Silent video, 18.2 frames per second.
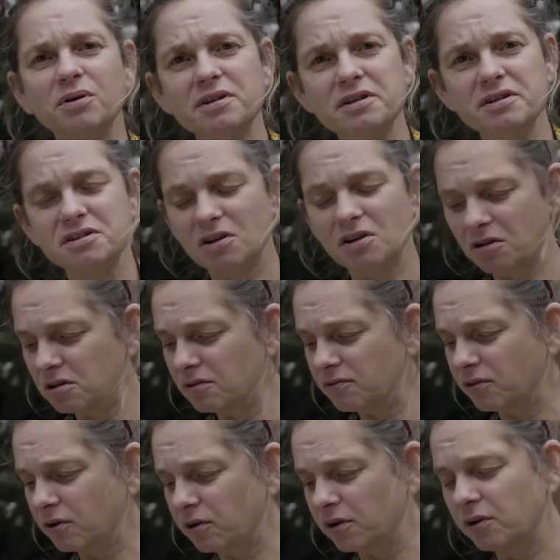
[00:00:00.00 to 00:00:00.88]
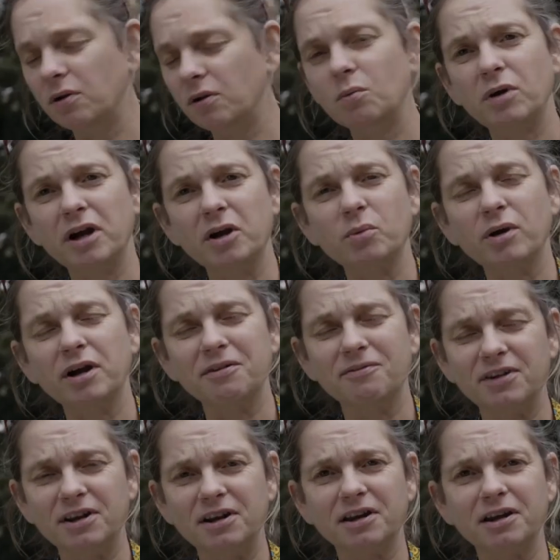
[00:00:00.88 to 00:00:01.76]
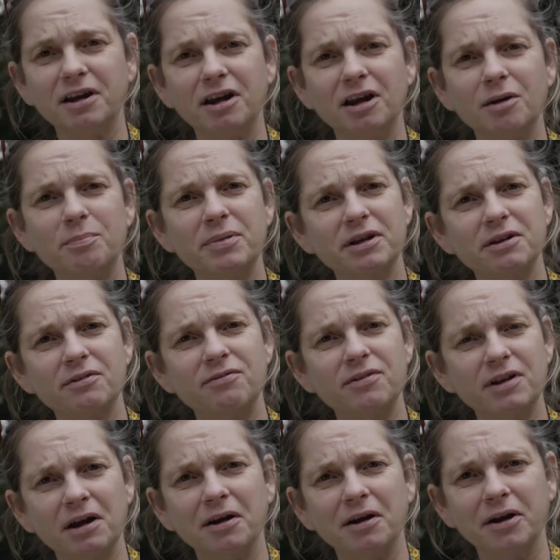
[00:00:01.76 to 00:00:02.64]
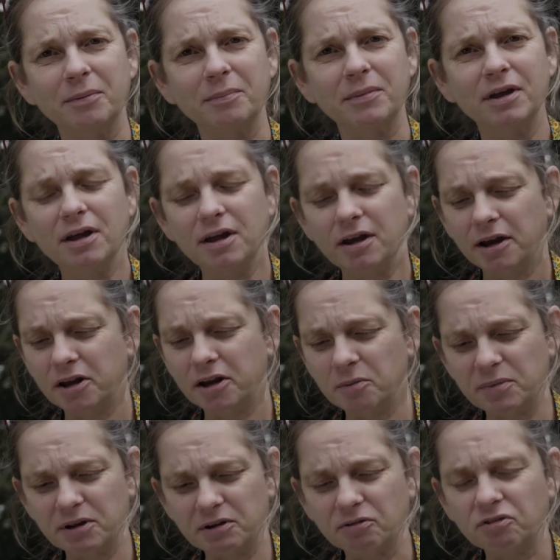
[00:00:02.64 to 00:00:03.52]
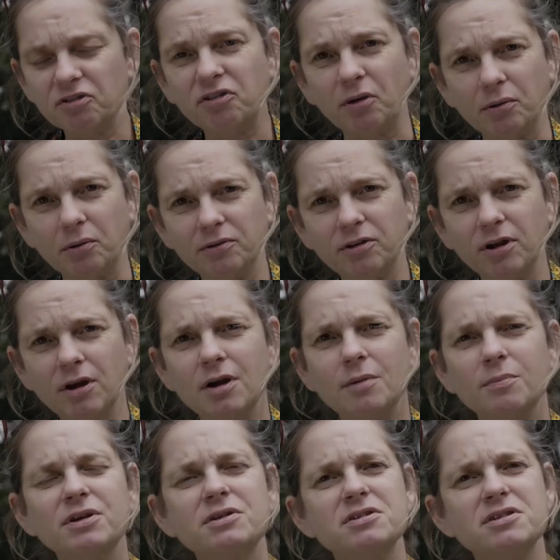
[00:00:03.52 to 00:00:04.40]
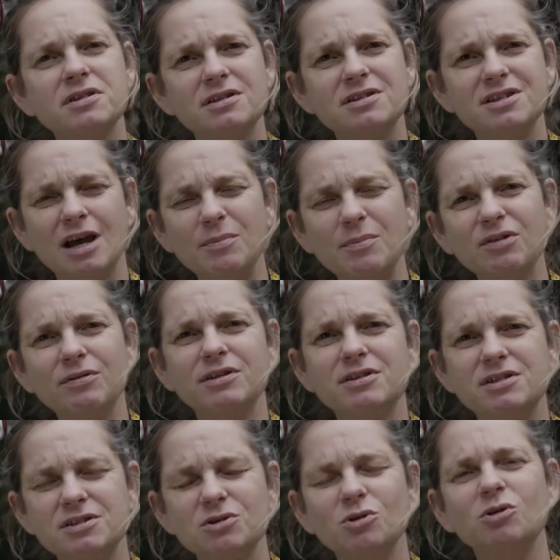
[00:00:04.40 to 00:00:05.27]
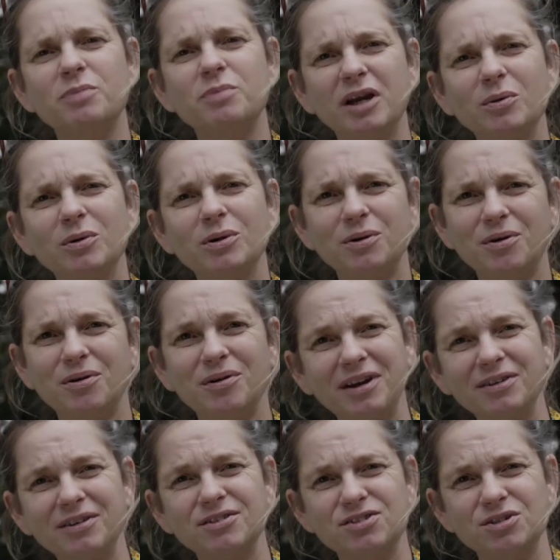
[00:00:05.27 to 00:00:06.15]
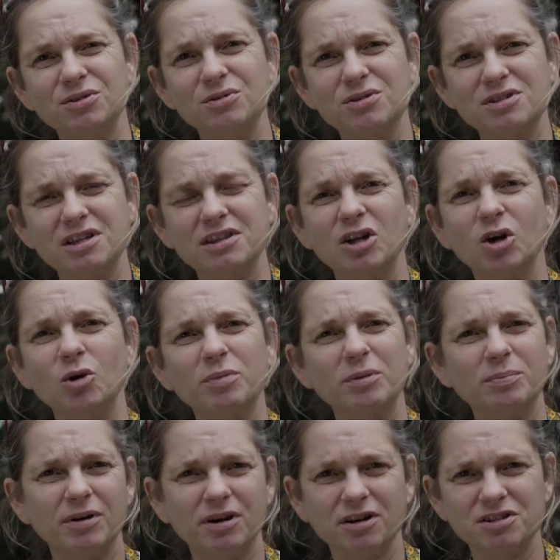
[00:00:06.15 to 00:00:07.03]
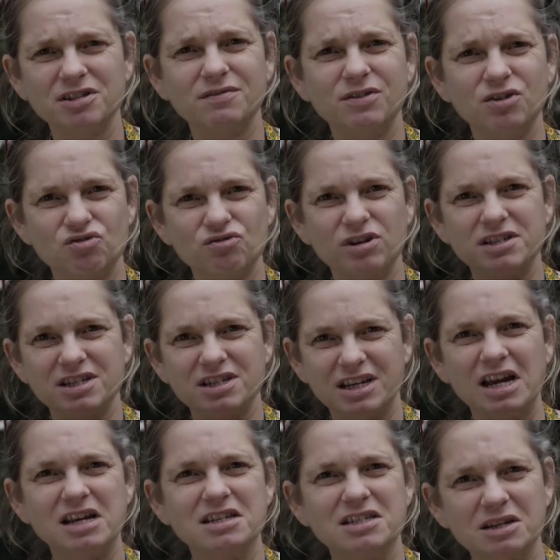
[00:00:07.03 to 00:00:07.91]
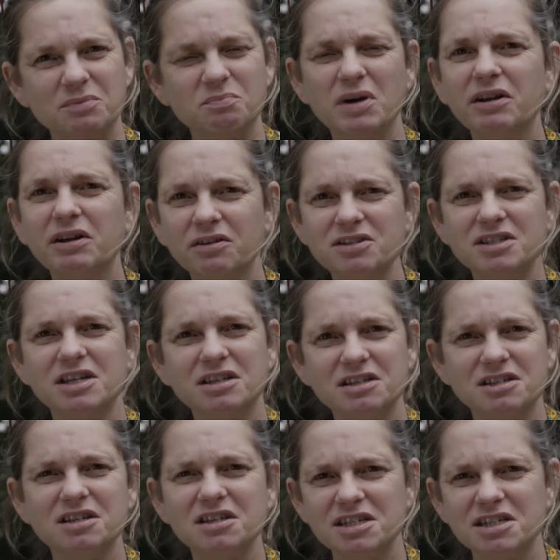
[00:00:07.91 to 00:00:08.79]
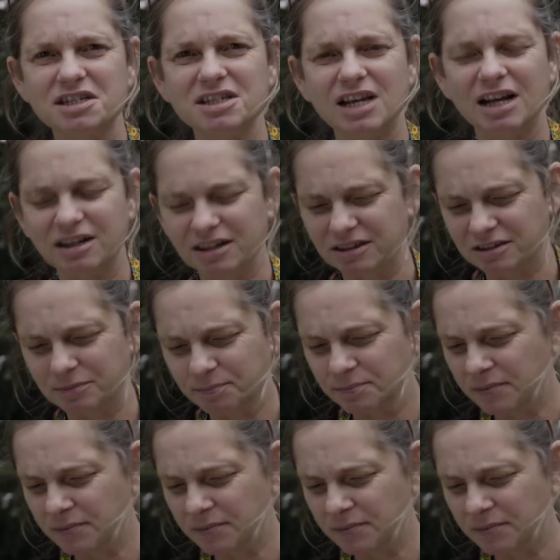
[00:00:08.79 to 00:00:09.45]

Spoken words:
It's olive oil, white wine vinegar, a bit of lime and a bit of salt, because the tamarind sorbet will create juice and that will be part of the dressing as it melts into the salad.